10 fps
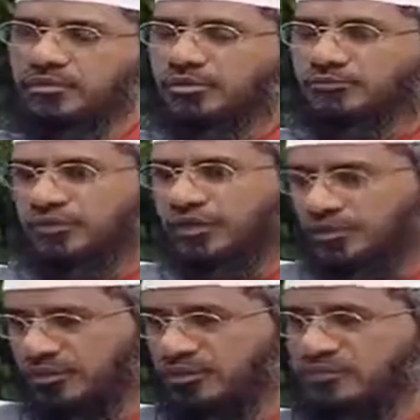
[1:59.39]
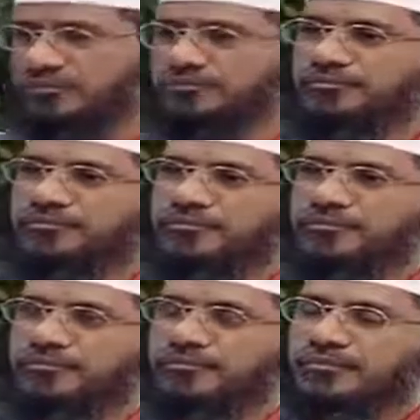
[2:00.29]
in the book of Taraweeh,
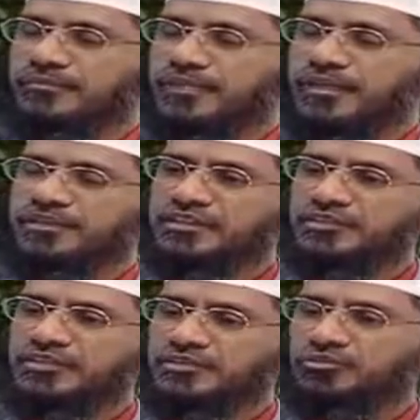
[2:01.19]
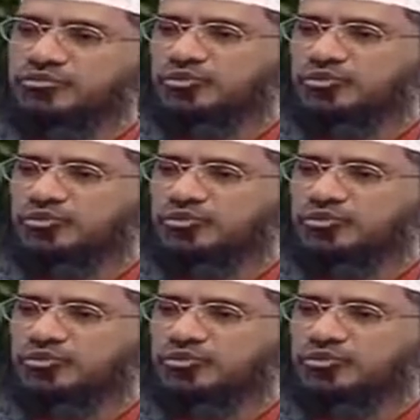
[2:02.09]
hadith number